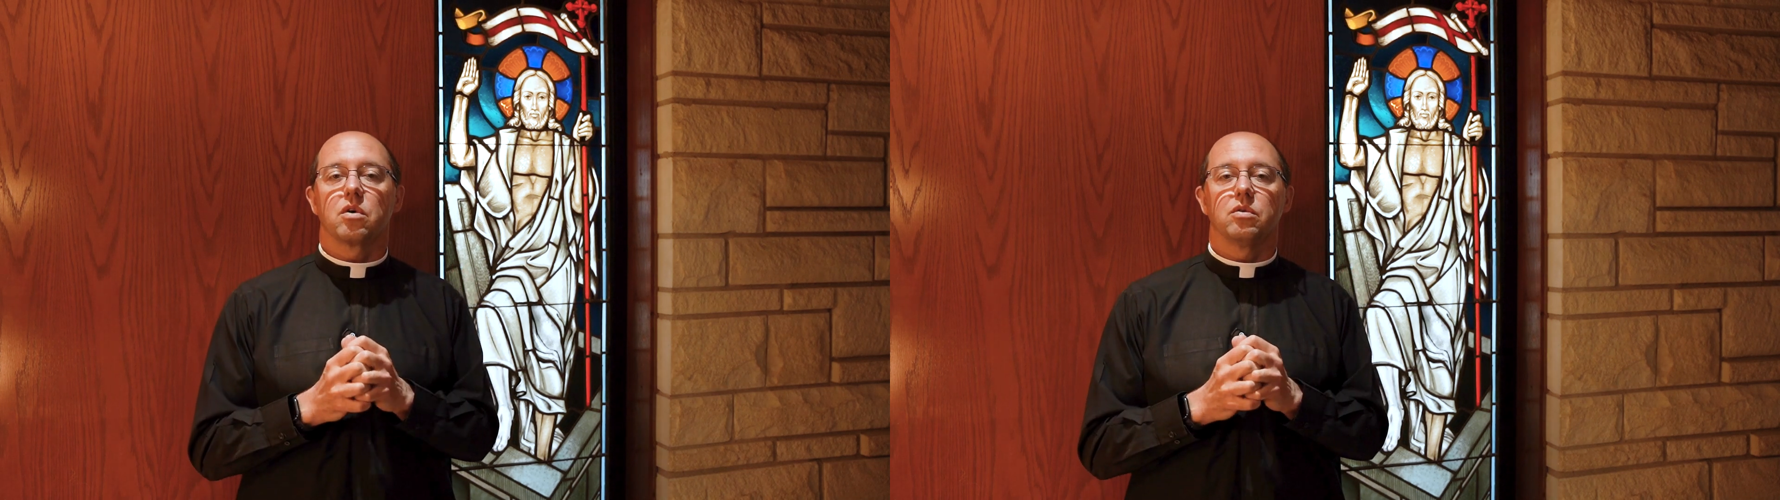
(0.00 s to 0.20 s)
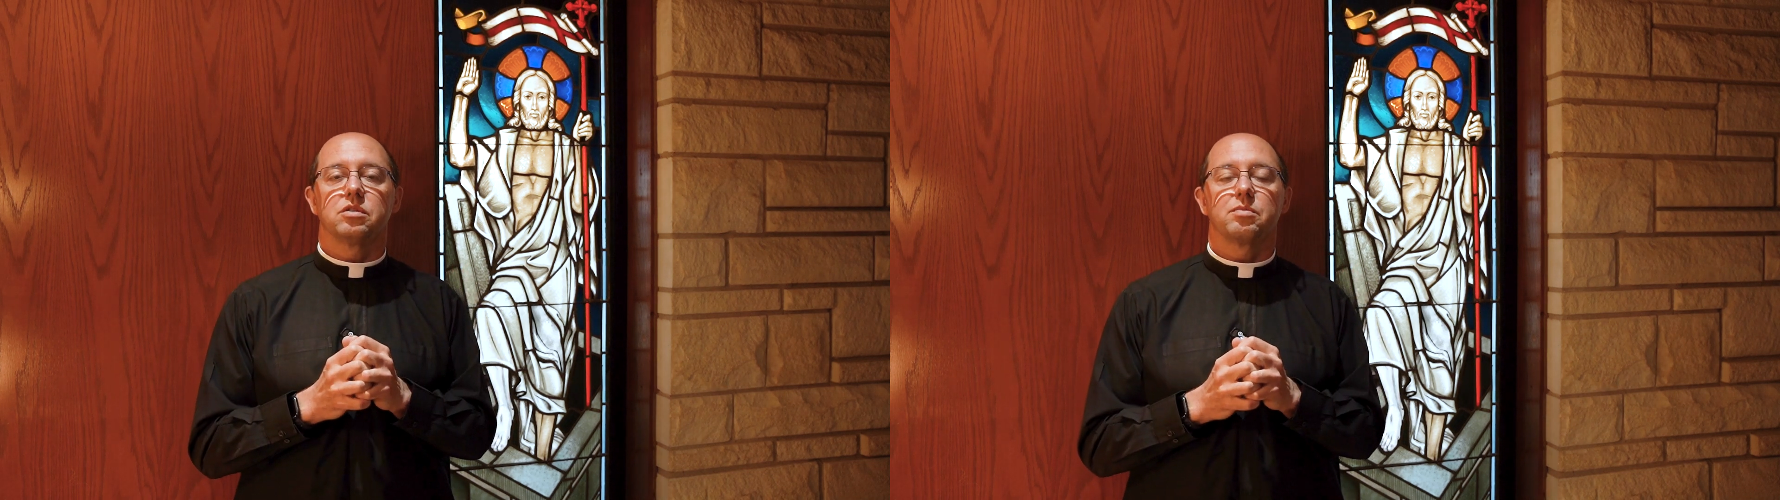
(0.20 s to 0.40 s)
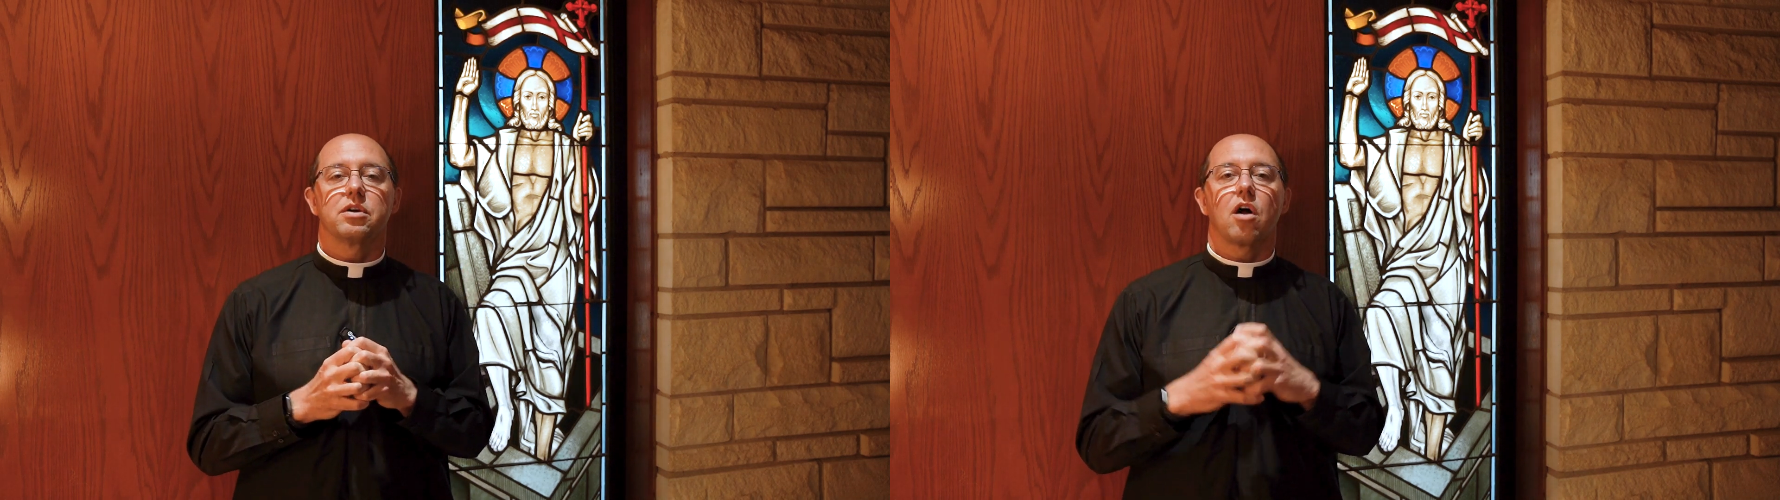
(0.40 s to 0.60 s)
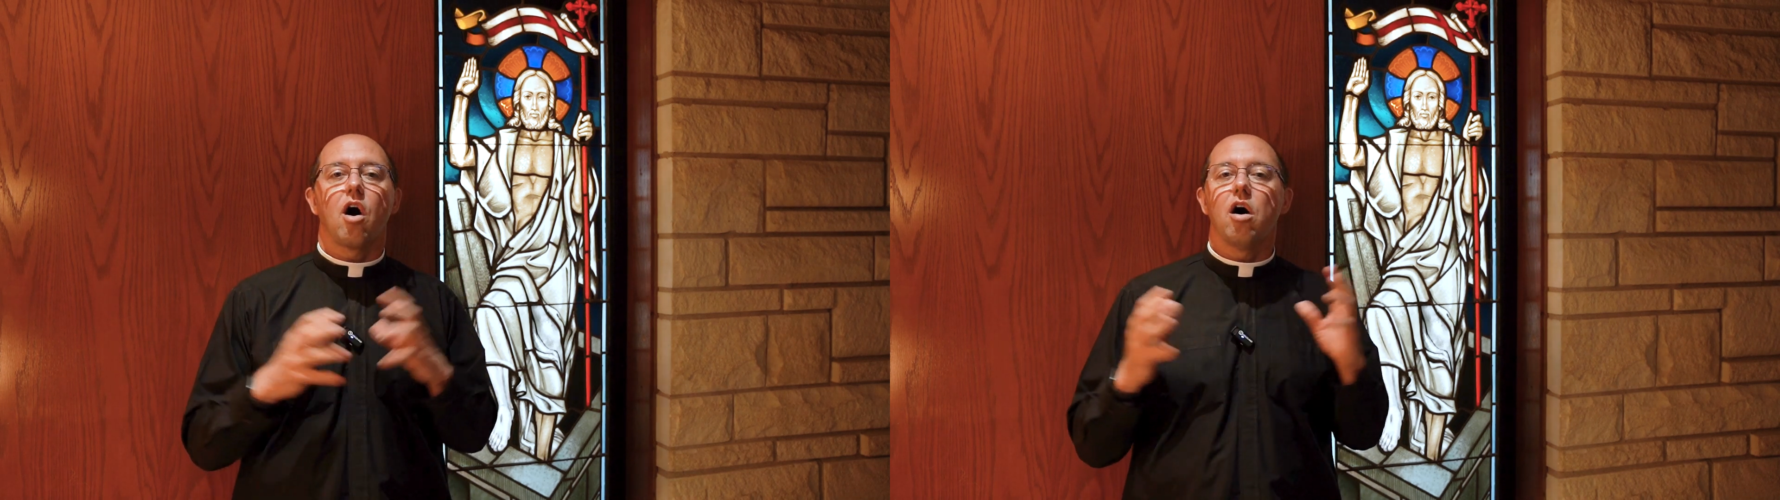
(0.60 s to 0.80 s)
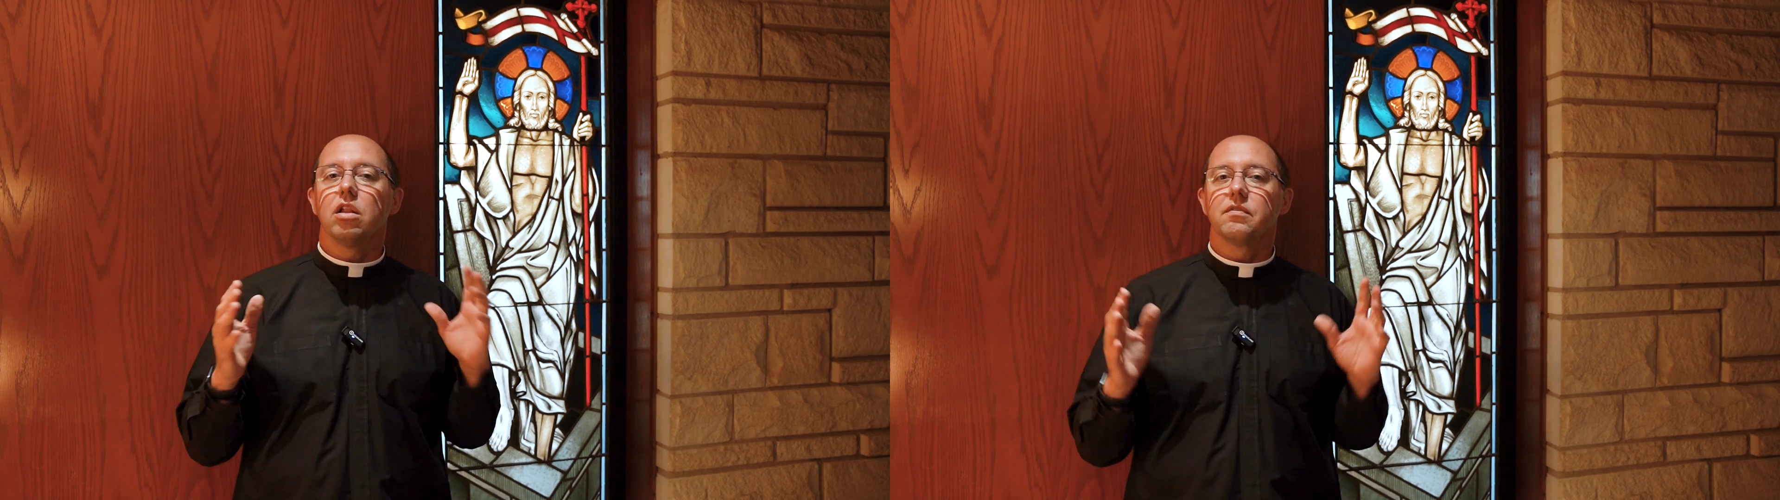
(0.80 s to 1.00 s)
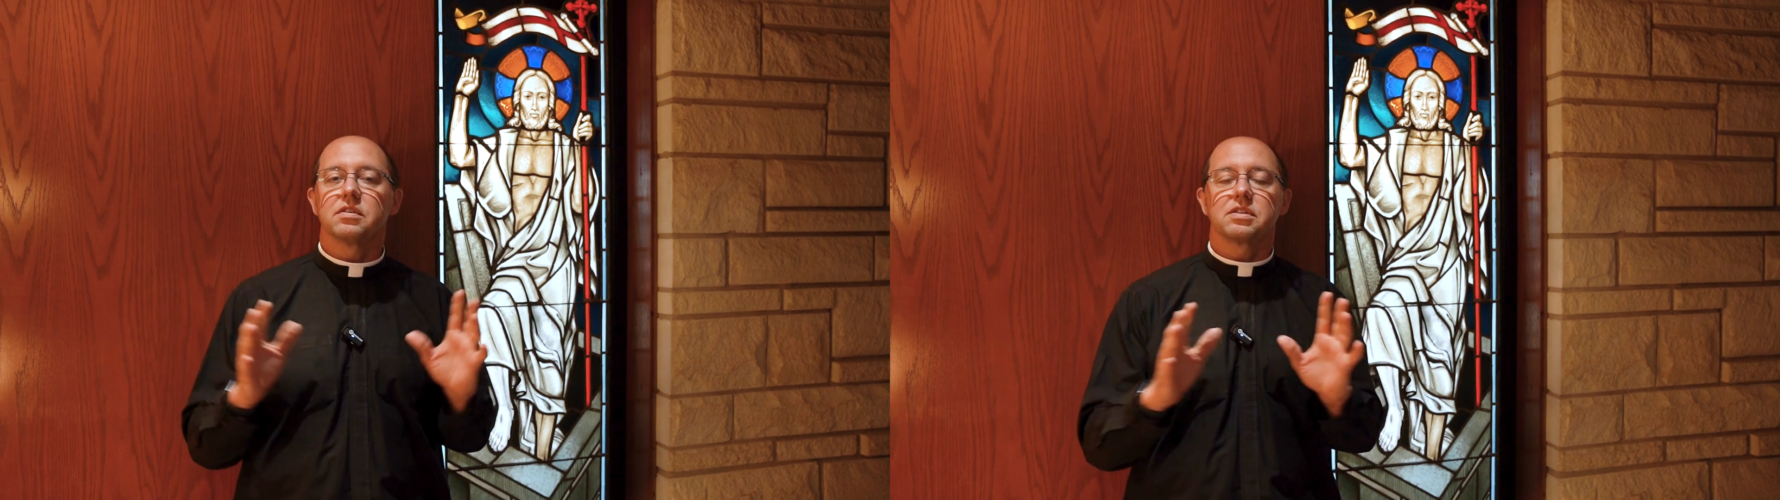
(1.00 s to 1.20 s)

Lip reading: the Holy Spirit. All of the